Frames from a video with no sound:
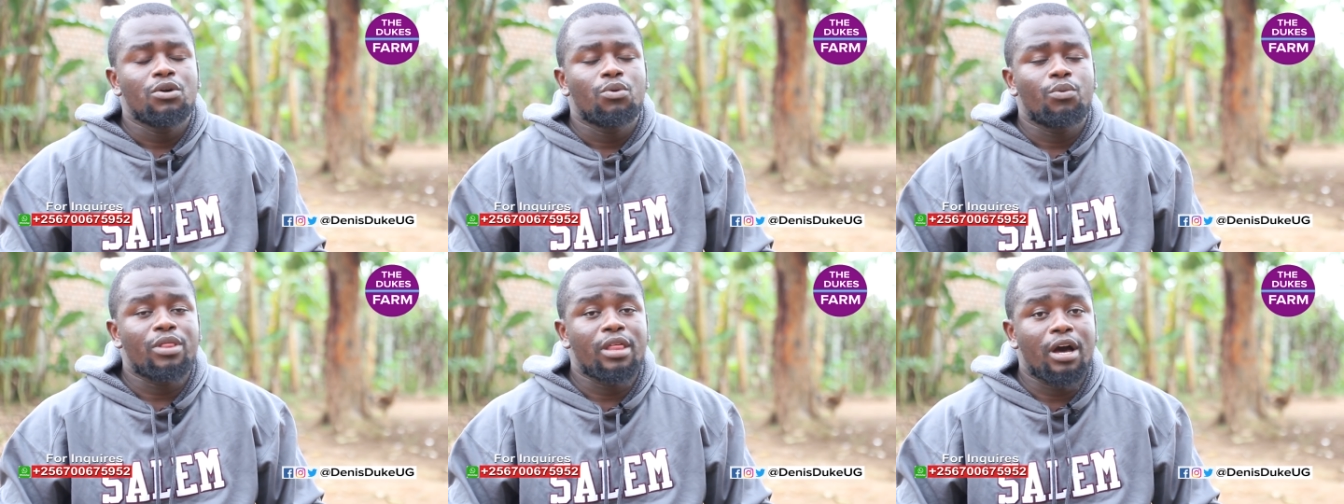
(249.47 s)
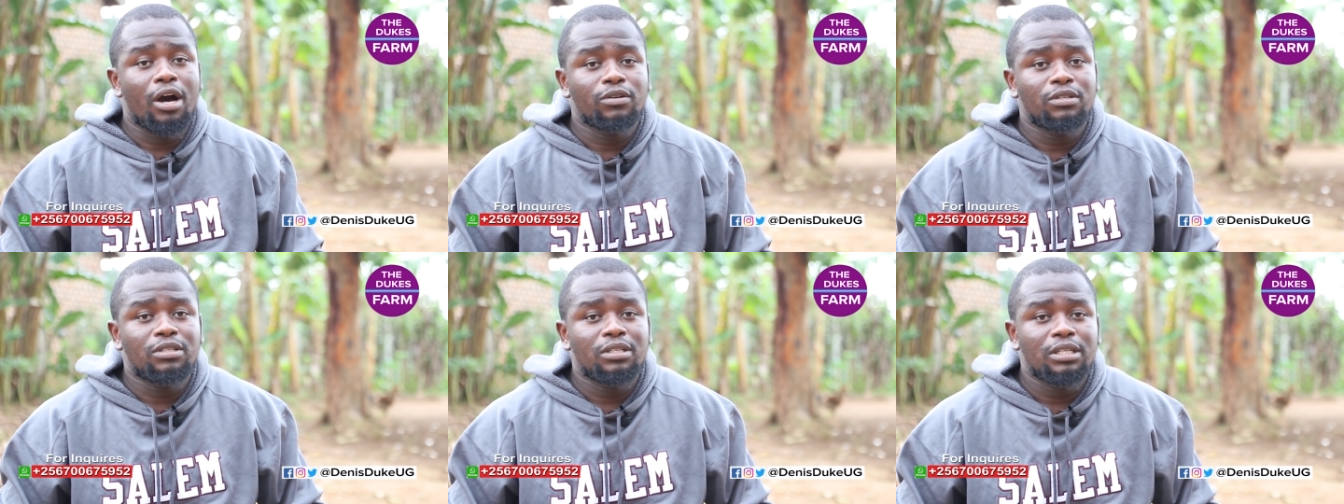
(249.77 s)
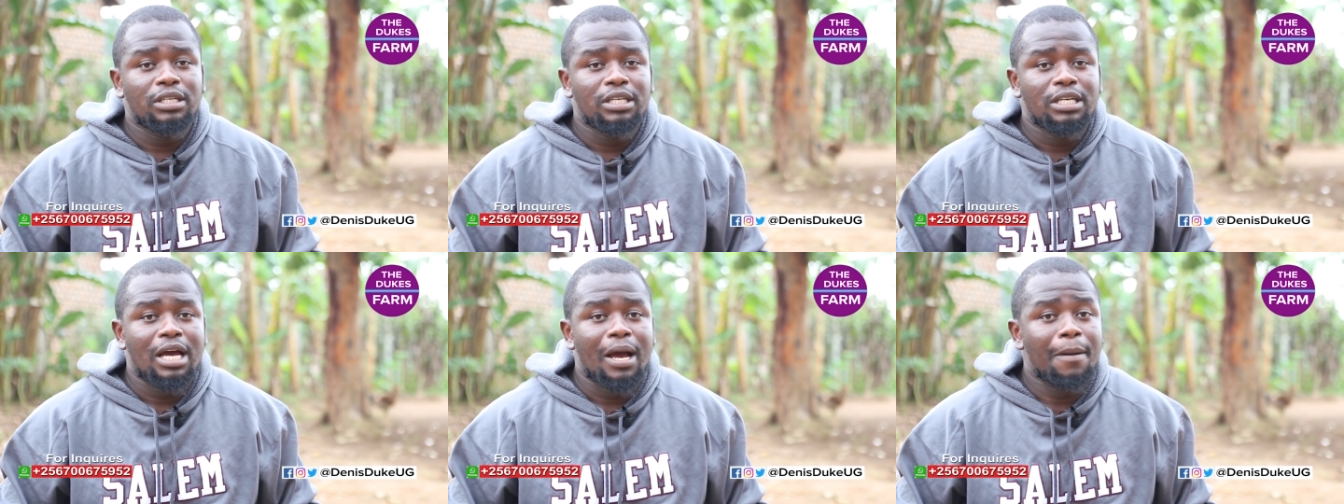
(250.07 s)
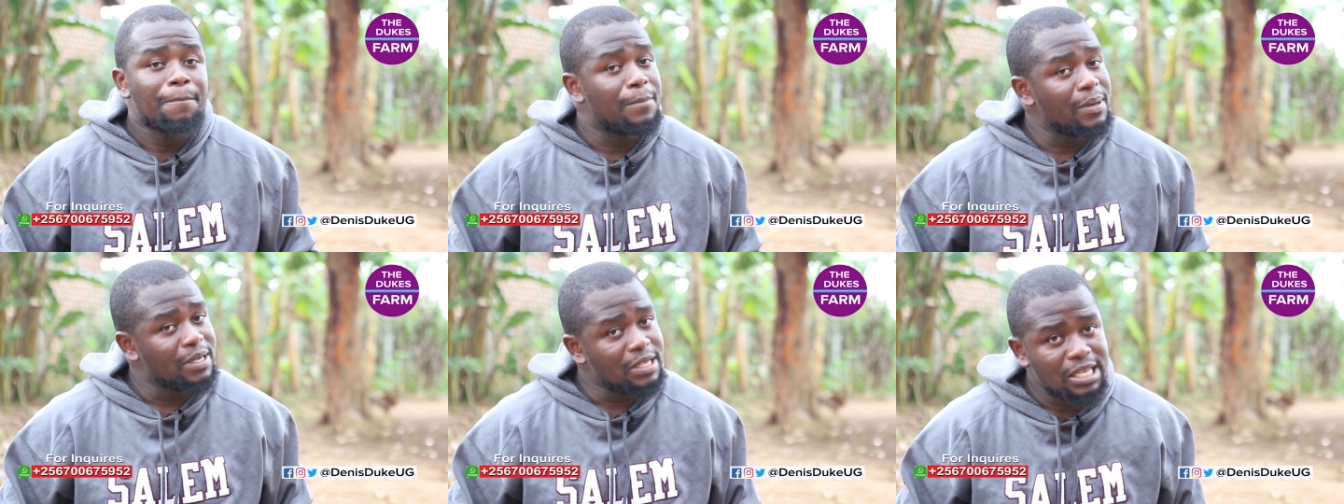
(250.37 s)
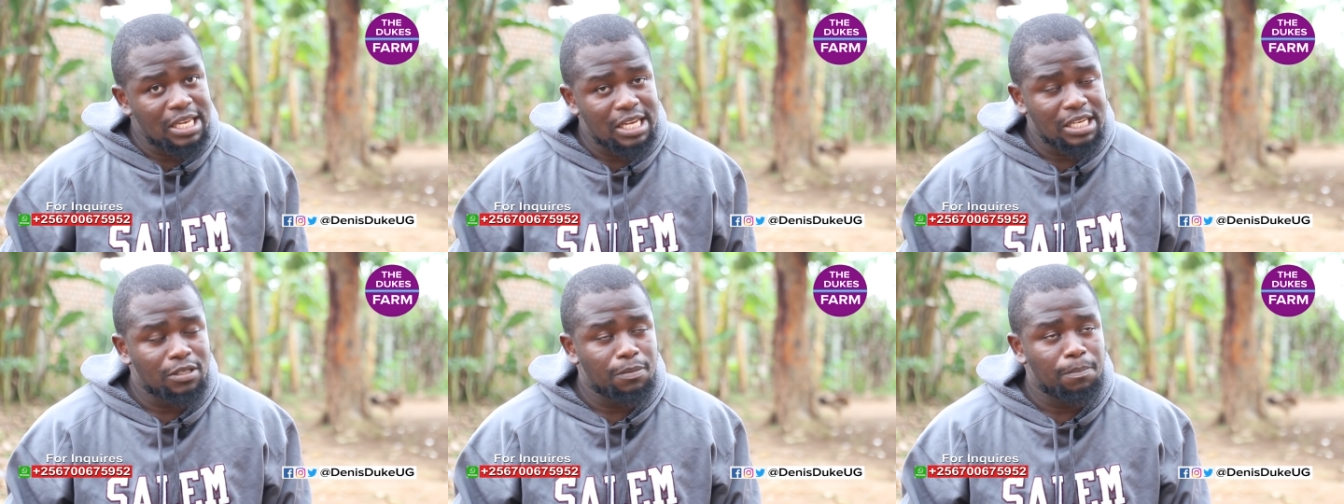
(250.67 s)
without a
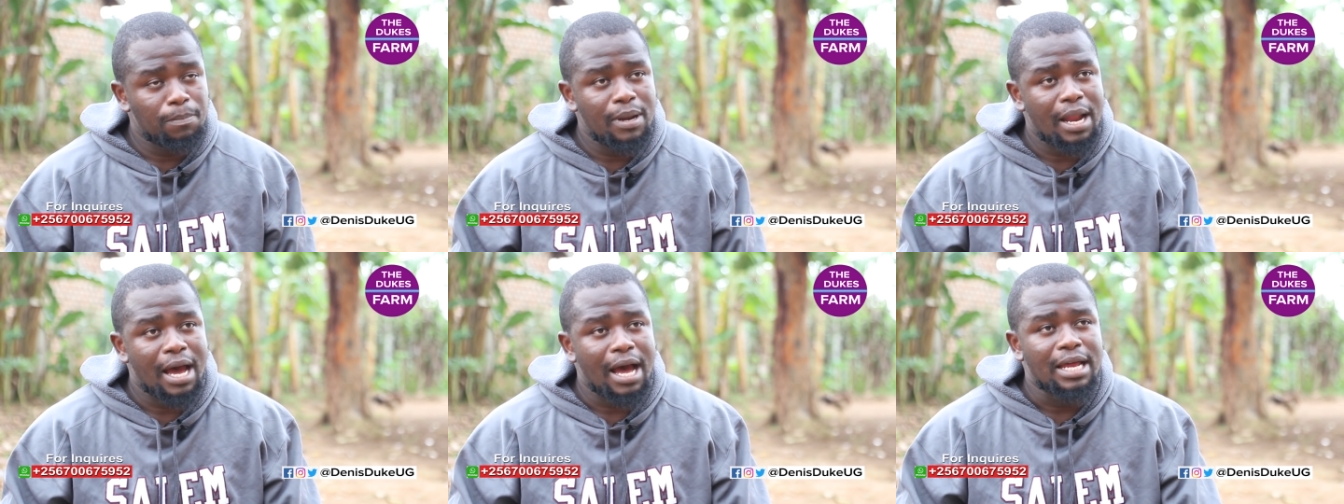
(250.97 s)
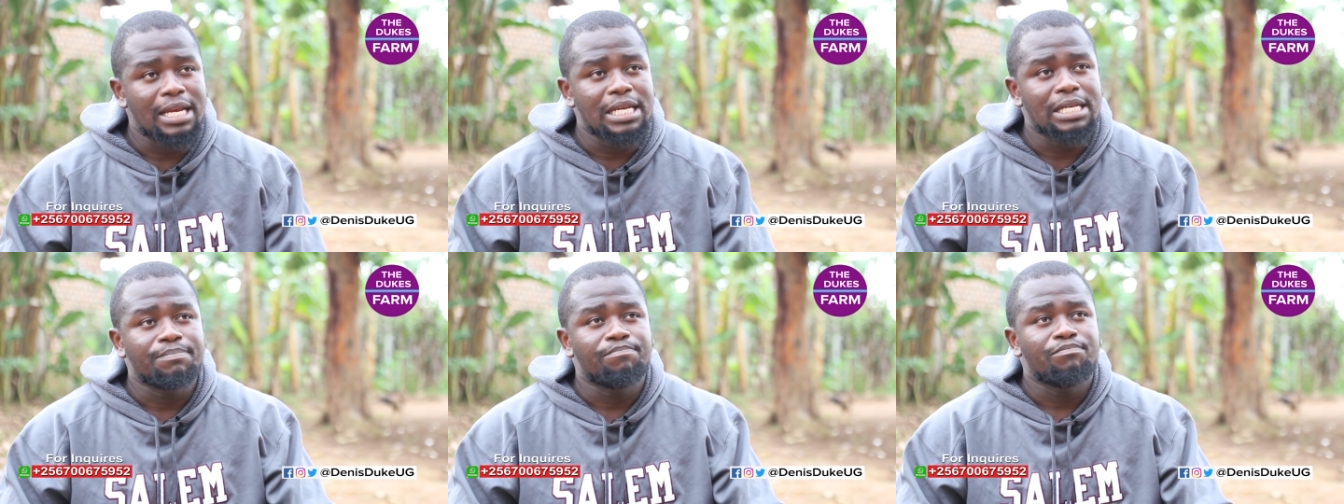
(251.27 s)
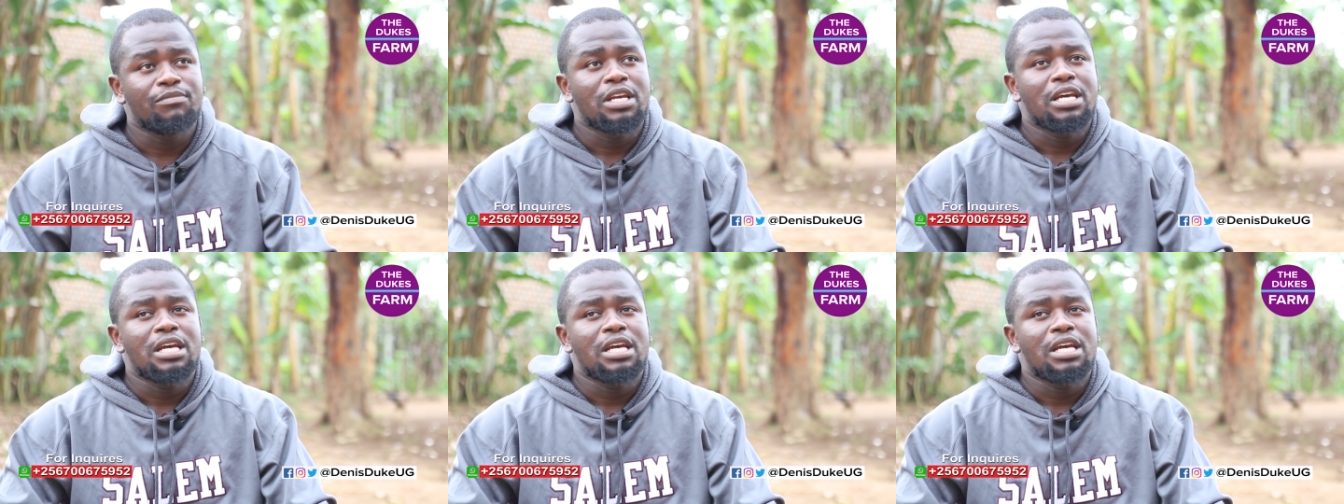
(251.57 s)
business plan.